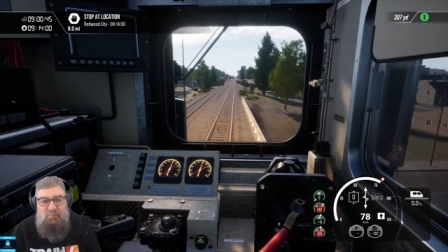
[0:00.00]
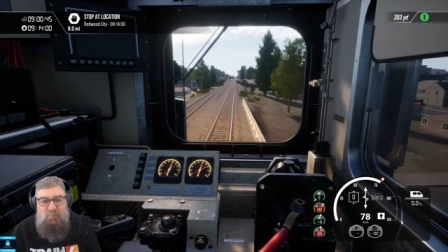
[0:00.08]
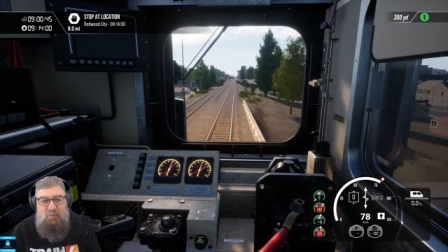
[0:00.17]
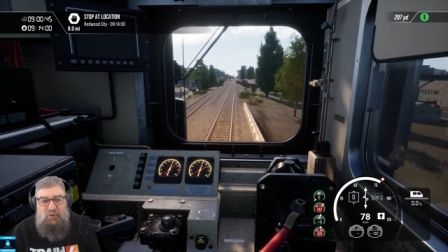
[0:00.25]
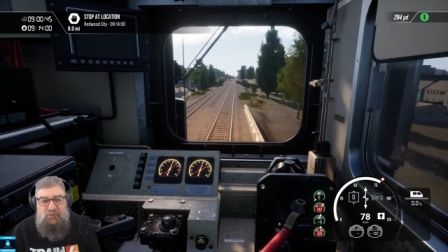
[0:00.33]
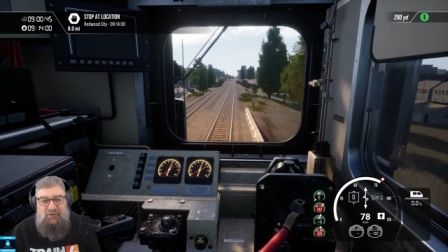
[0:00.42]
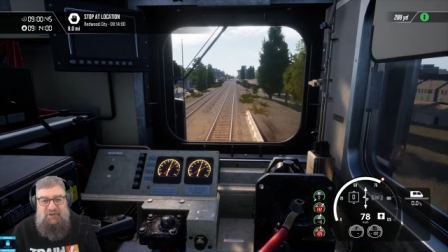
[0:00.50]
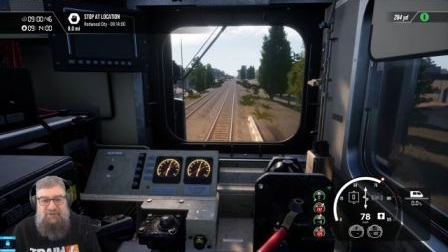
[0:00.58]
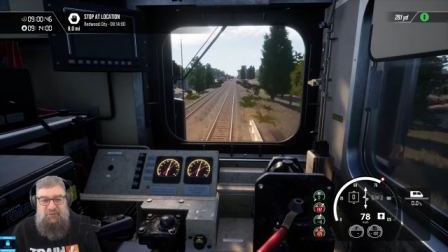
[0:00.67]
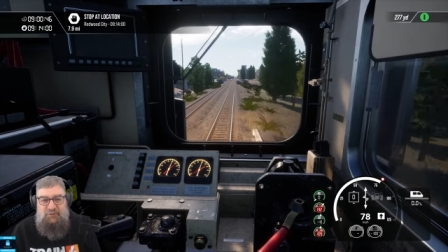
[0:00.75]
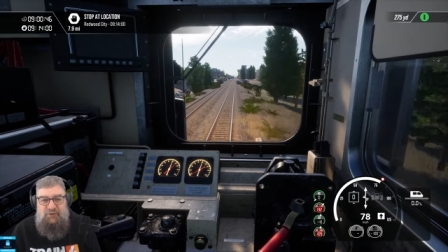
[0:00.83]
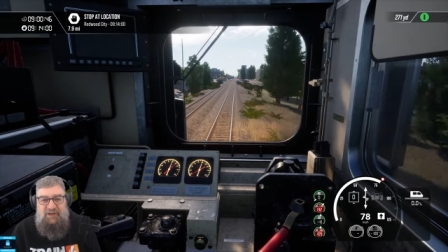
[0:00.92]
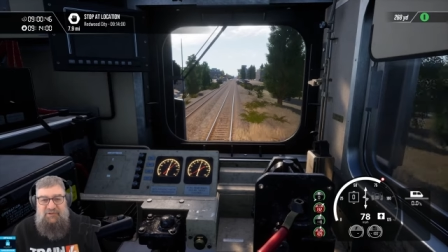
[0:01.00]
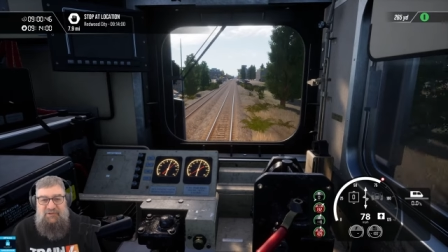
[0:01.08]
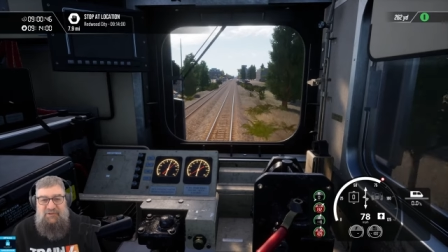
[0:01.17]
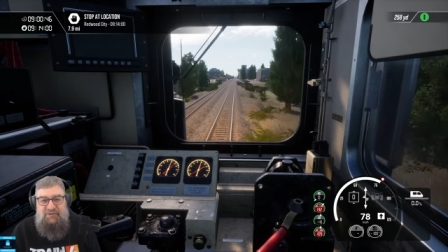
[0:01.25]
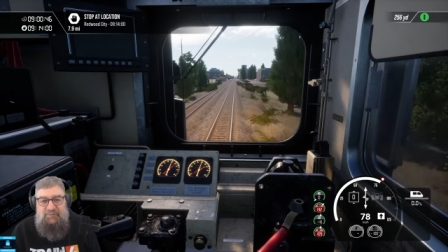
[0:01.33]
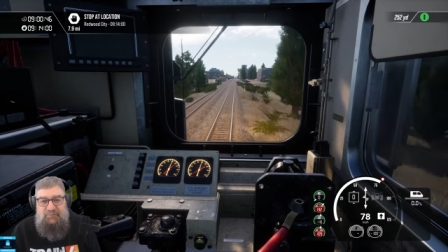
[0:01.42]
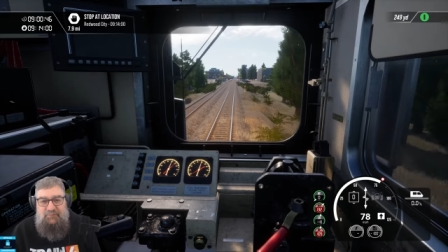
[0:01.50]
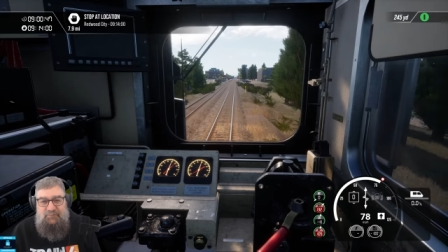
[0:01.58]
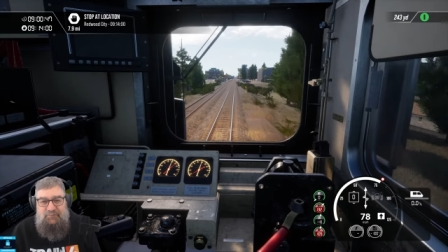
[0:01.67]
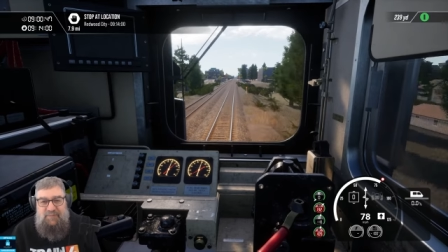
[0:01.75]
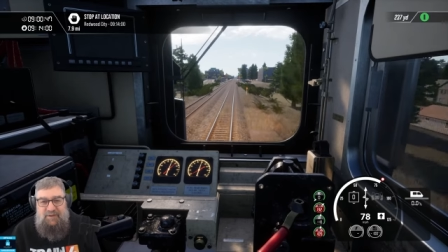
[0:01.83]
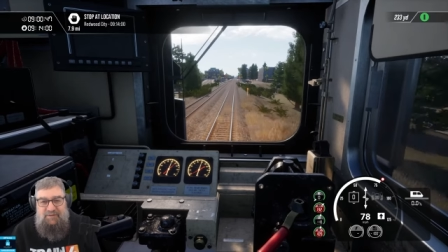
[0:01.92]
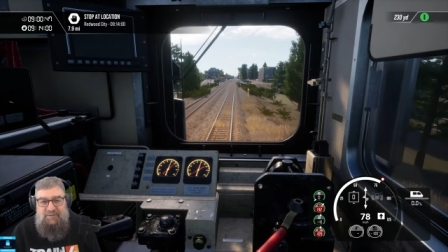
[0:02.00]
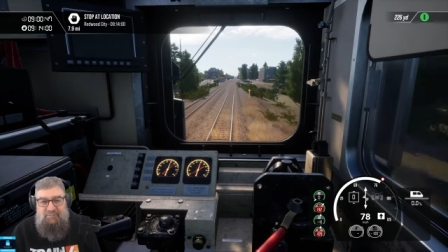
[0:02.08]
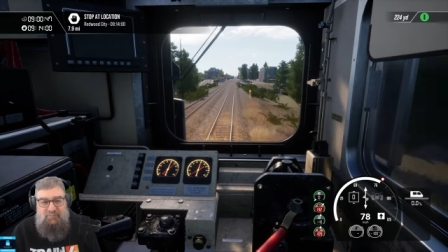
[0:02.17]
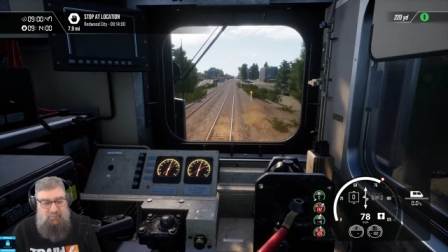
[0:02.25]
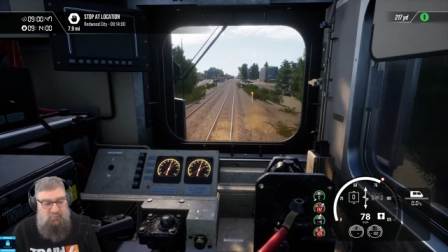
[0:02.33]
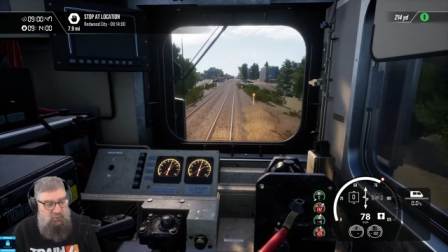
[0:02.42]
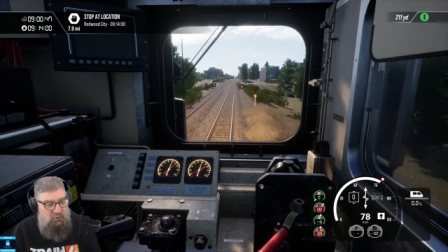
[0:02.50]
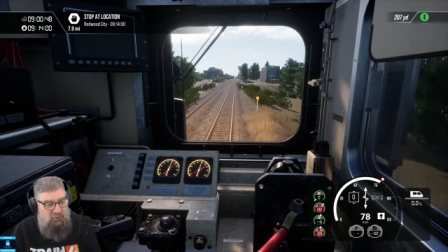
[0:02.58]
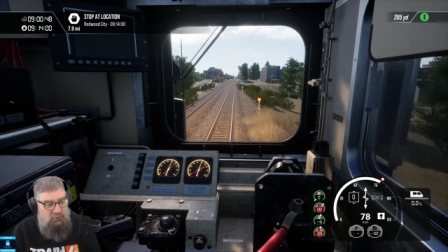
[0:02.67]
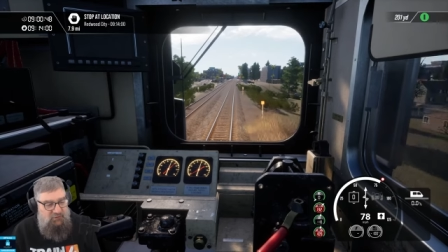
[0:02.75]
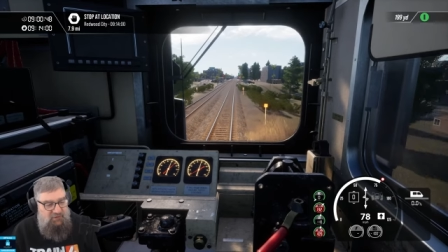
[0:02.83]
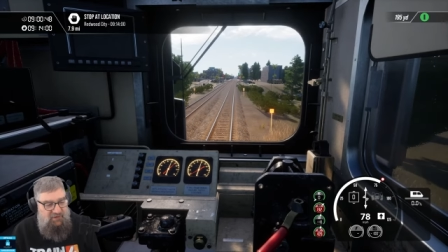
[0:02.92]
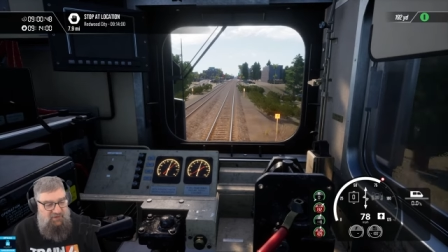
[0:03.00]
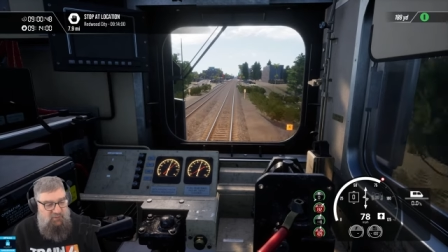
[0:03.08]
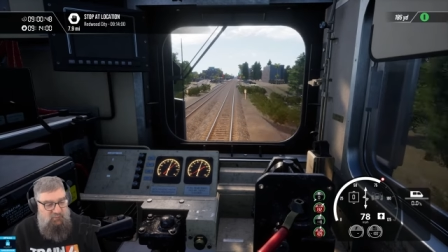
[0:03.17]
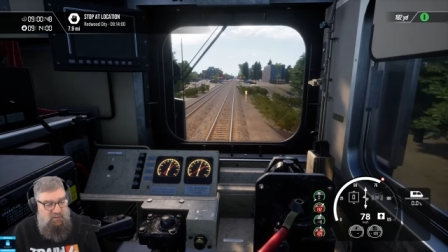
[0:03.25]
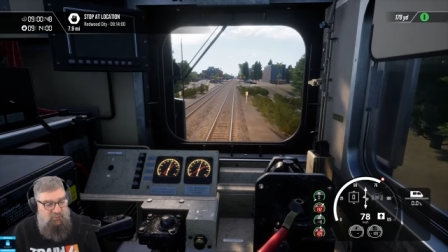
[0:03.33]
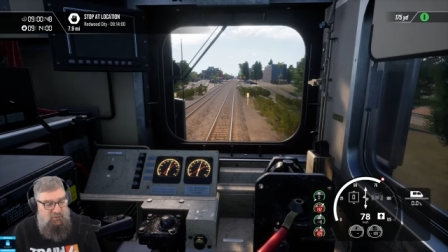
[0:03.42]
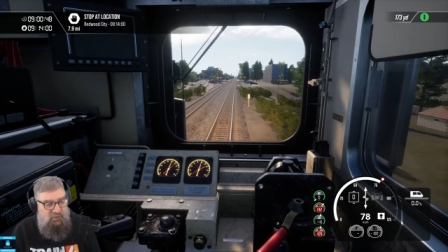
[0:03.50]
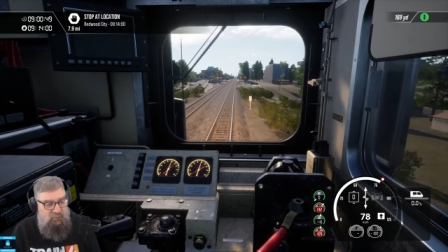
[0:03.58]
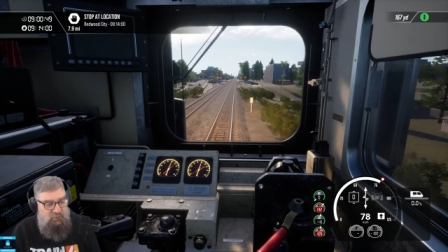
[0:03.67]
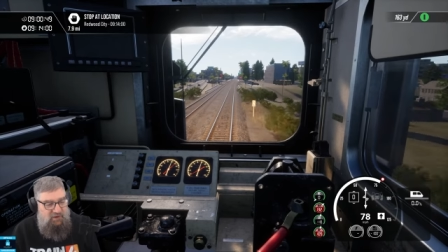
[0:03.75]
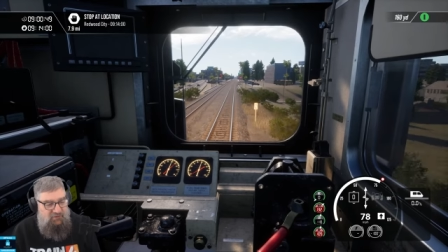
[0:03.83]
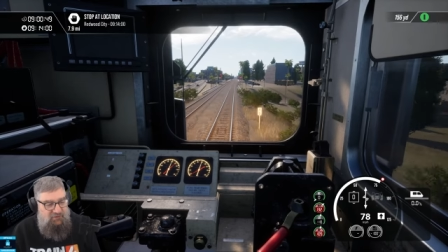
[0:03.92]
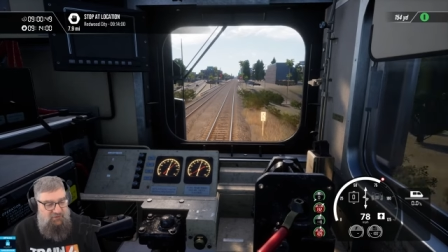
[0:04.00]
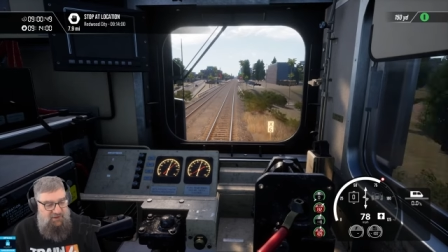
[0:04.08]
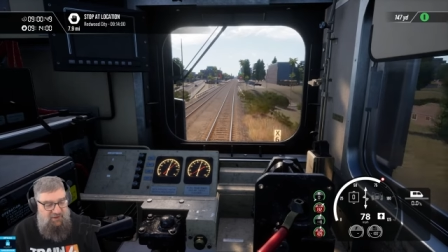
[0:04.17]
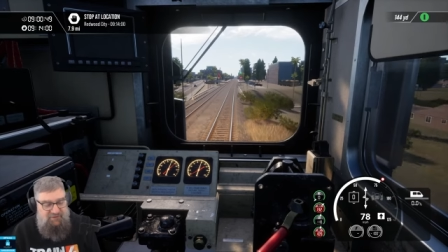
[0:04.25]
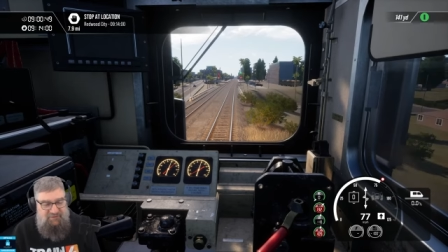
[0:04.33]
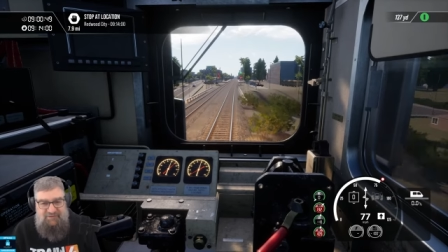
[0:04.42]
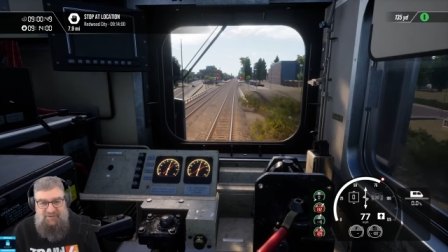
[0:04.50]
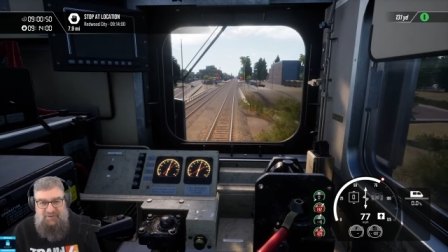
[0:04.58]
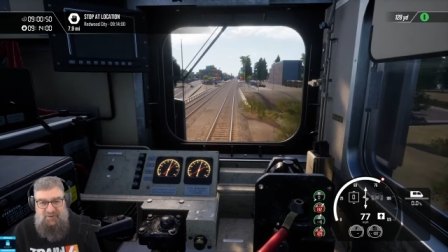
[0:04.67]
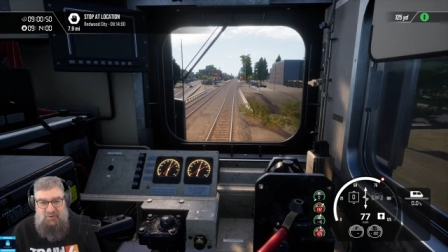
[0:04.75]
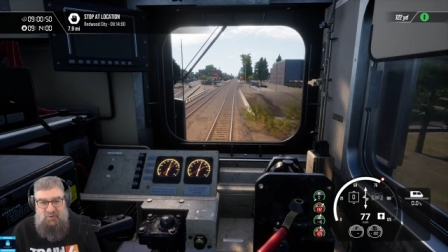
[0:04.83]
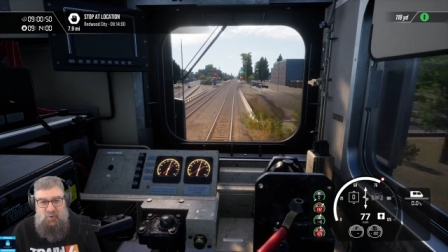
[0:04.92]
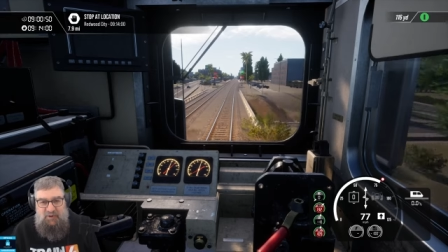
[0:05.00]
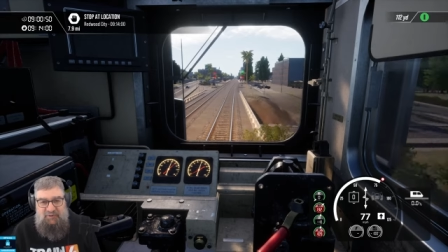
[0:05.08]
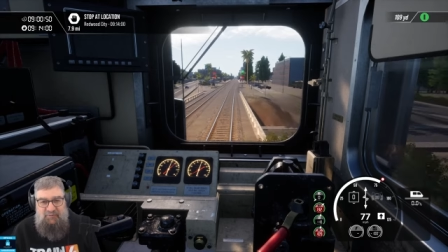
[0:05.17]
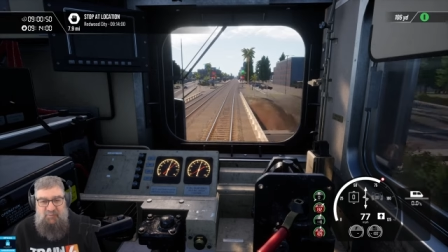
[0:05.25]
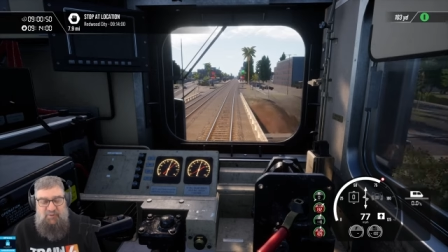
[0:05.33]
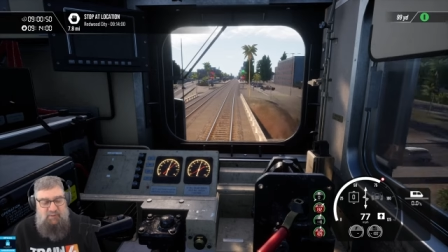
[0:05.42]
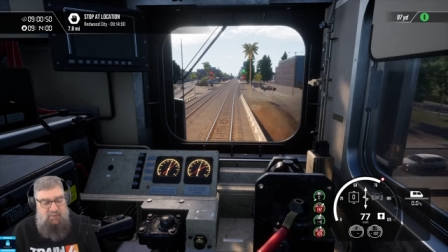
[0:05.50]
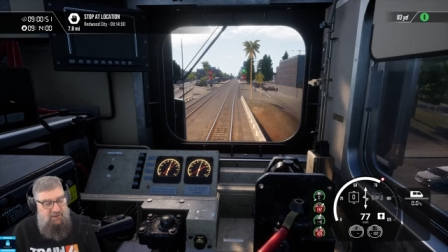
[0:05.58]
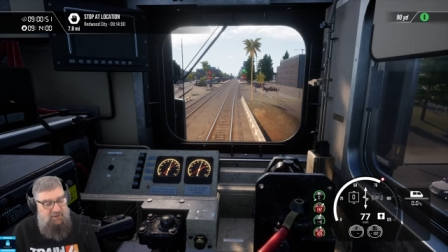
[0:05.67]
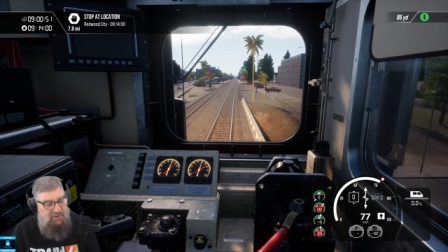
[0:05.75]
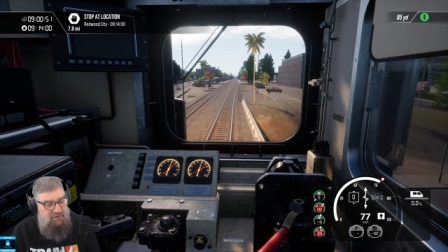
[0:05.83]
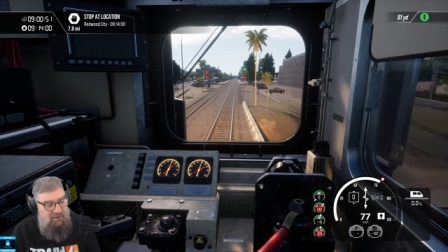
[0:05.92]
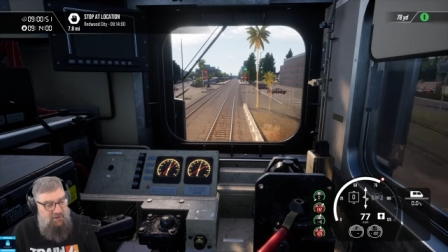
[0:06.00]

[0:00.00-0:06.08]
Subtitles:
mostly it's good-natured. But I could see some people who would actually get quite grumpy about it.